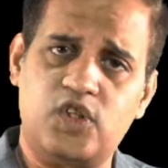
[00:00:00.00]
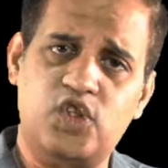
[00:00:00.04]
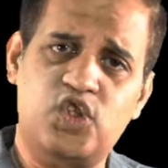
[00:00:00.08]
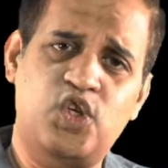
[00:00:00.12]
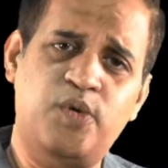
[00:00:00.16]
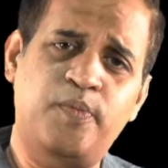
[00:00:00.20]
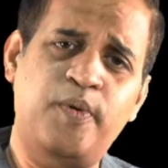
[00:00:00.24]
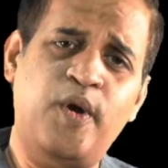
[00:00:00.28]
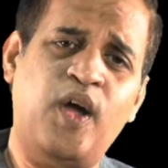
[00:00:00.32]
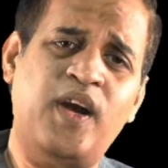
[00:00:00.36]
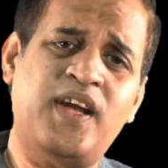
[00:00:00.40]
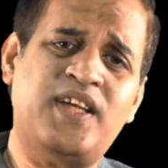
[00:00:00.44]

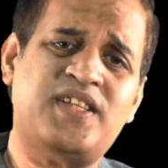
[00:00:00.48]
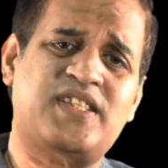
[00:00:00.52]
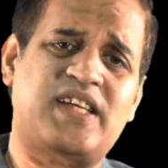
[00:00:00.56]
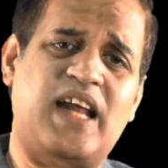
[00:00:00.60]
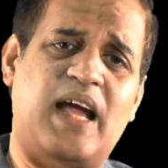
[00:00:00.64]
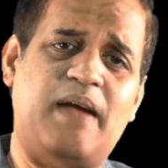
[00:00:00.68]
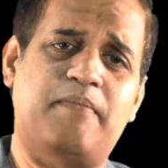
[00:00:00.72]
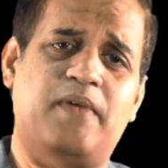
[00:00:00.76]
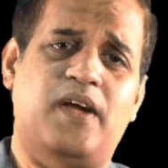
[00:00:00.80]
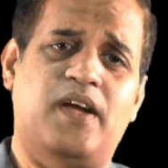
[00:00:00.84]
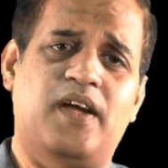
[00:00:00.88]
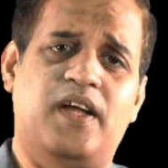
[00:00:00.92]
To be honest,
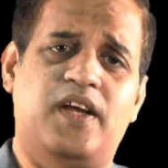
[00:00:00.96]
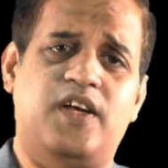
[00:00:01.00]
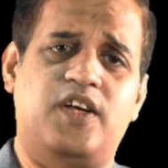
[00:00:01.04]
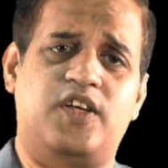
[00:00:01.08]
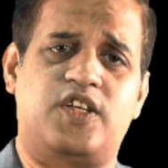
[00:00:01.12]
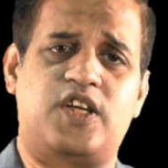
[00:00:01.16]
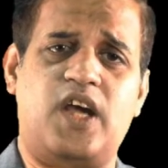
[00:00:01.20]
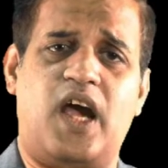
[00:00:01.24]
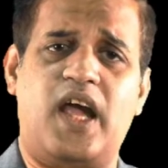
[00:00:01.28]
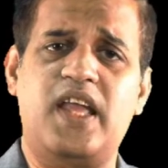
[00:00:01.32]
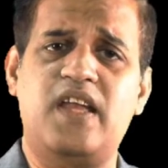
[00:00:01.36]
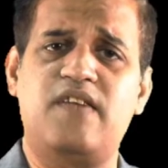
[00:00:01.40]
I'm
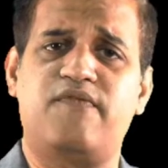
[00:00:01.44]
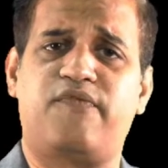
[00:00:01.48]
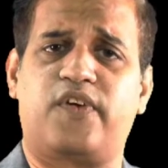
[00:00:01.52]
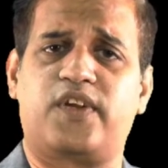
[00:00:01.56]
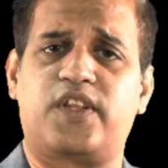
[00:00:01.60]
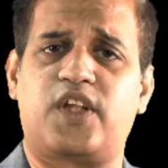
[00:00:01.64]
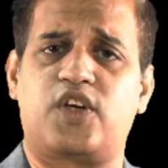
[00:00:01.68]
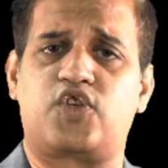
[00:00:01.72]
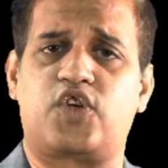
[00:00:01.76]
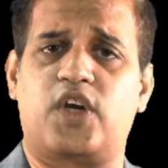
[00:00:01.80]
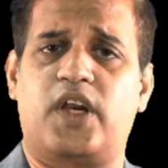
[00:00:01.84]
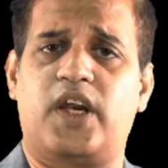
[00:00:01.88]
dying for
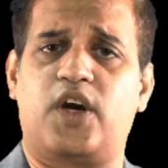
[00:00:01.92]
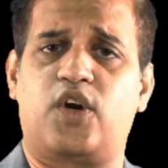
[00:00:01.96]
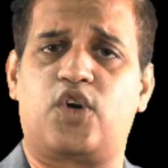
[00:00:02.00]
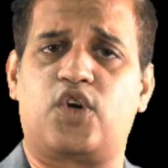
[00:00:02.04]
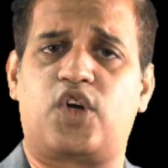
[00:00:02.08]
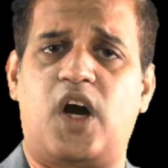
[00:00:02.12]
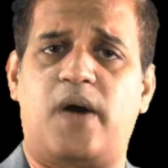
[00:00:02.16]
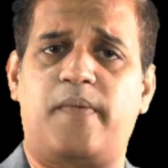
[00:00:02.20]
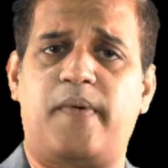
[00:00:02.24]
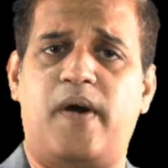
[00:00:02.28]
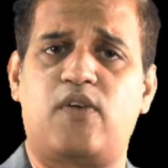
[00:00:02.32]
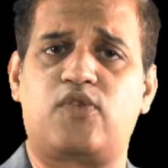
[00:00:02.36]
the trailer to
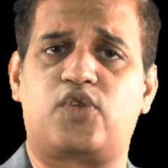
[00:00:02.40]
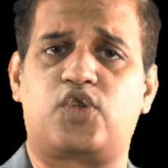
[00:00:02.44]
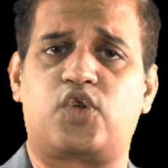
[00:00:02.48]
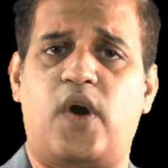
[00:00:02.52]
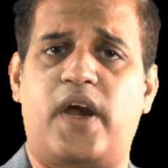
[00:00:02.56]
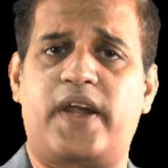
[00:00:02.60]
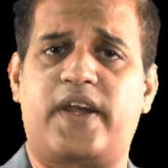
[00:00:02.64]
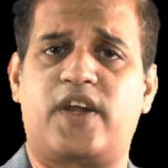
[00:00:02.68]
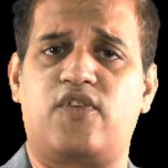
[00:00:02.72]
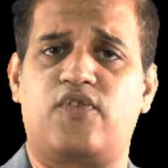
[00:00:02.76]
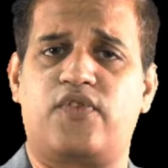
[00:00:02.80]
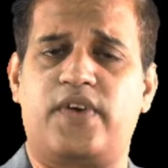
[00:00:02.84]
come out so
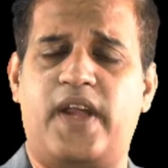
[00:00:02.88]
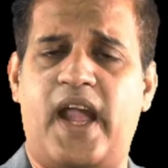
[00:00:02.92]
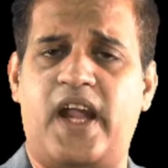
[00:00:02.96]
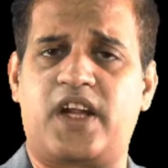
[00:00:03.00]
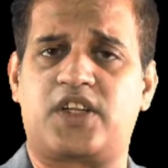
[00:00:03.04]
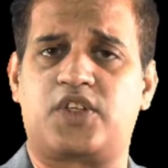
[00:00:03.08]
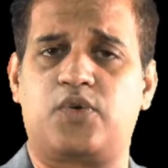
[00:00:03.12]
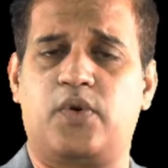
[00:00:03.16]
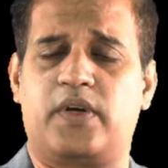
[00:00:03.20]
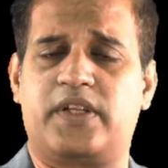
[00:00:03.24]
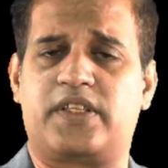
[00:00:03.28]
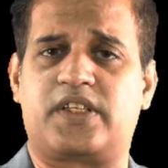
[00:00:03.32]
I can
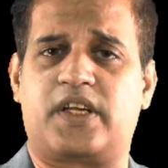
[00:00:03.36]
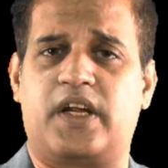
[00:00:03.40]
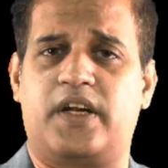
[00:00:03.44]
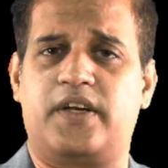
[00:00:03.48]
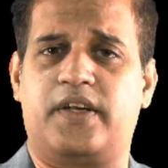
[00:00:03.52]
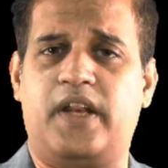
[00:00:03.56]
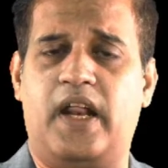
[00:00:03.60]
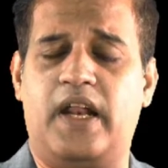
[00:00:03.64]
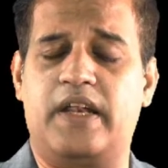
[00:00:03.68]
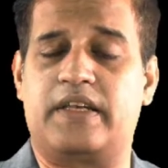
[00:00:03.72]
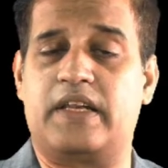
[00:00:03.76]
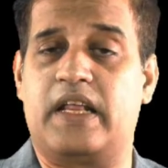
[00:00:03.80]
react to its
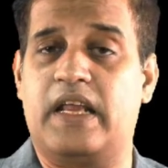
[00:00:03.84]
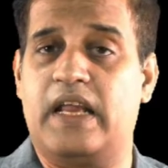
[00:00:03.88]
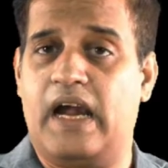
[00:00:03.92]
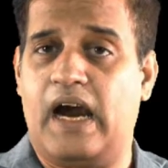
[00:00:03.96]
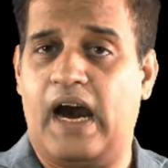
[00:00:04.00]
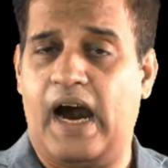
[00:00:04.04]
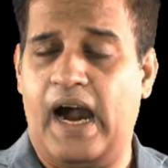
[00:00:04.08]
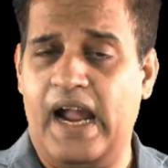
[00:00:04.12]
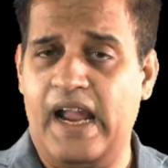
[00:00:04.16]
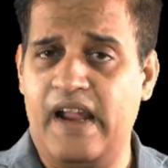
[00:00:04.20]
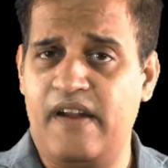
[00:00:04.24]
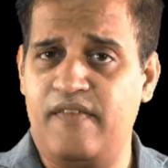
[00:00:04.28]
content.
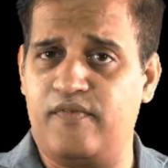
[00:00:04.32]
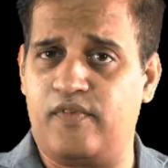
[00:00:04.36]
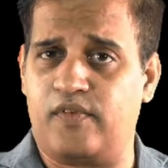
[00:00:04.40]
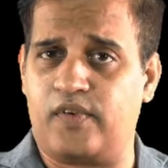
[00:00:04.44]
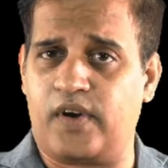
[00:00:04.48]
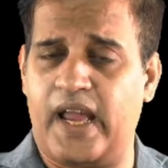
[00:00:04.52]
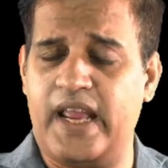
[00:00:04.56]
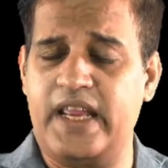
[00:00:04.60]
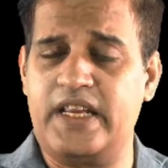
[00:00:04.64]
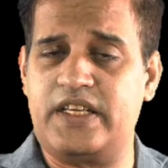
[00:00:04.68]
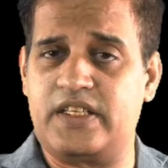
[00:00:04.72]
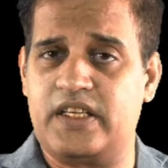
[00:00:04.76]
I have
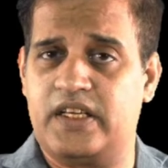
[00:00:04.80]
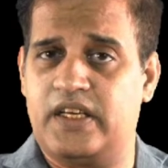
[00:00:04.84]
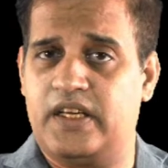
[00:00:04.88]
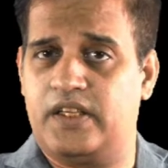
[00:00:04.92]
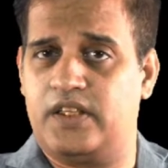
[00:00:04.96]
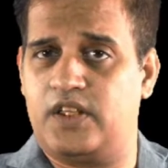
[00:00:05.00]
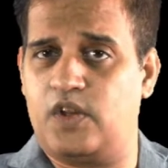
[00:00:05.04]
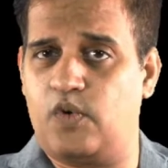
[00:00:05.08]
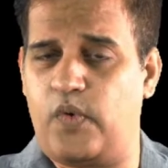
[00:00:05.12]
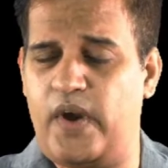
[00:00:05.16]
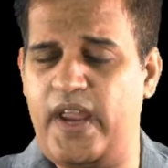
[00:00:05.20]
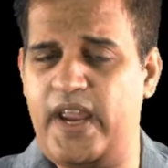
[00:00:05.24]
liked
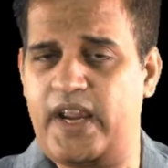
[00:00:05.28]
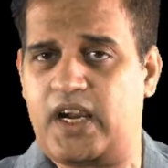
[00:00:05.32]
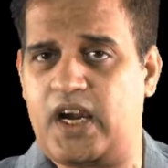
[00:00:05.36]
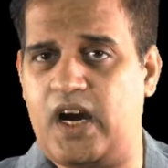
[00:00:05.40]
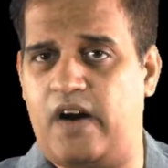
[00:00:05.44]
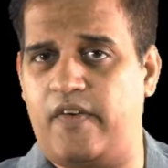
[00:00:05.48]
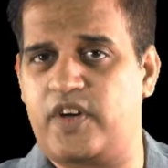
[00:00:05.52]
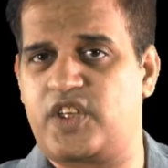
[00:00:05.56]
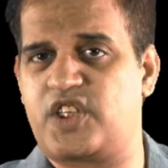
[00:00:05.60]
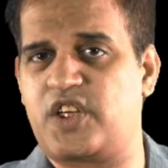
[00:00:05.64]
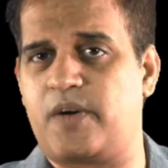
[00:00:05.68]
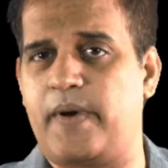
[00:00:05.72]
the way
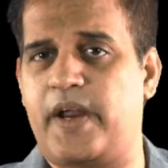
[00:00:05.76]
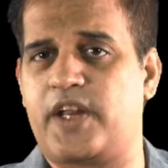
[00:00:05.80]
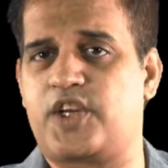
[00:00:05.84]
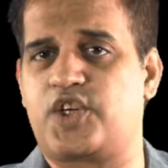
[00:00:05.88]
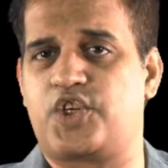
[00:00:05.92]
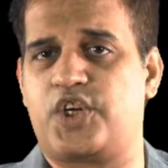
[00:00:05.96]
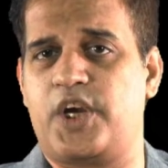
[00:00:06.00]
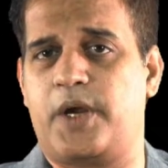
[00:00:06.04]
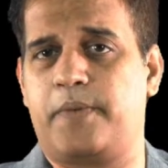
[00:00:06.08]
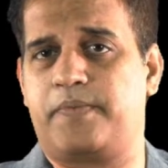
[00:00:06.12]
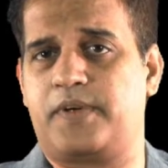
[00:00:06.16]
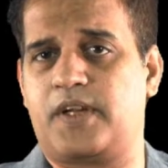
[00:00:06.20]
Kavacham has
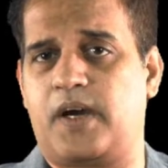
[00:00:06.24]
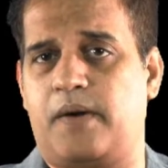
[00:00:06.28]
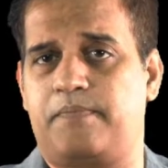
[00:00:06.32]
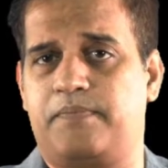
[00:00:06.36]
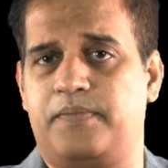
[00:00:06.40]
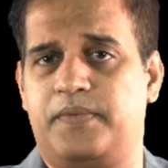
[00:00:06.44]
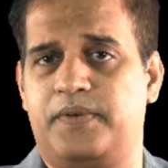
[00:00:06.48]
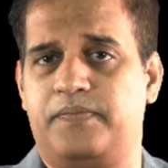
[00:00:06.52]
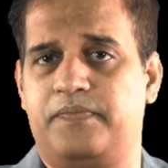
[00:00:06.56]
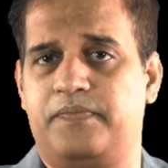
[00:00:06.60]
shaped up.